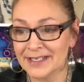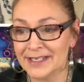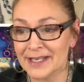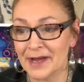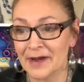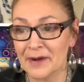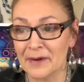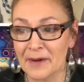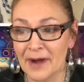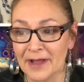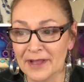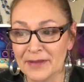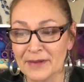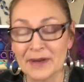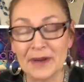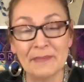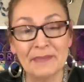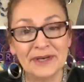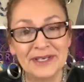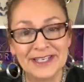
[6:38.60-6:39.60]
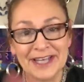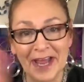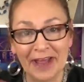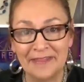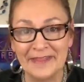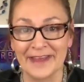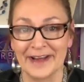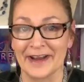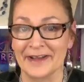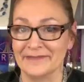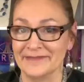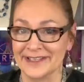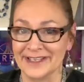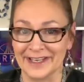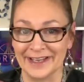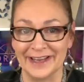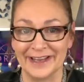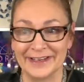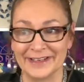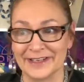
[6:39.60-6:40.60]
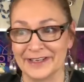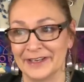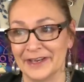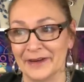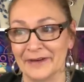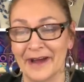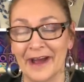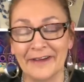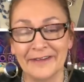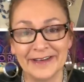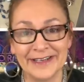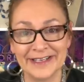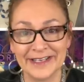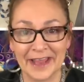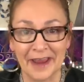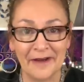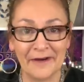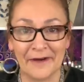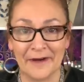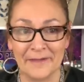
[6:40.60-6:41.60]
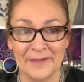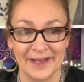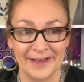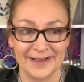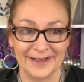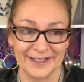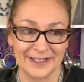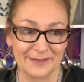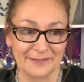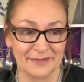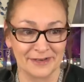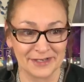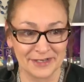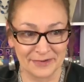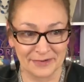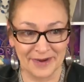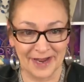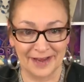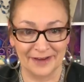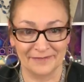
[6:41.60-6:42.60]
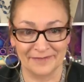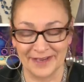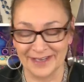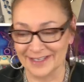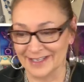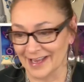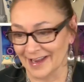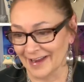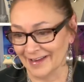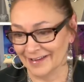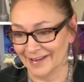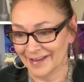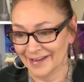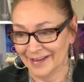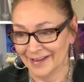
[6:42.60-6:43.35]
so you can pretend that I'm singing to you. I would scare all my customers away if I sang.